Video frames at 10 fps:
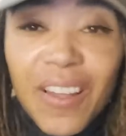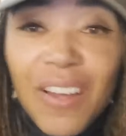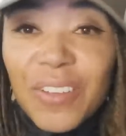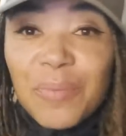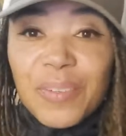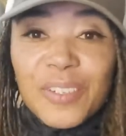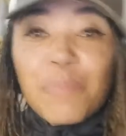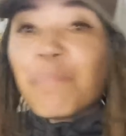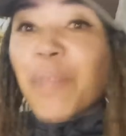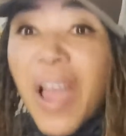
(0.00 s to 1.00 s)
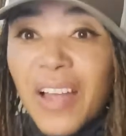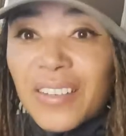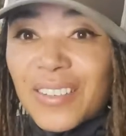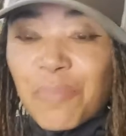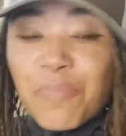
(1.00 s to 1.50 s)
love it. It's the
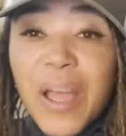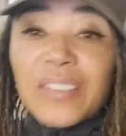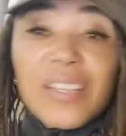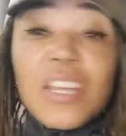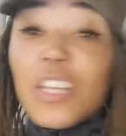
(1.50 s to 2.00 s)
best, the best.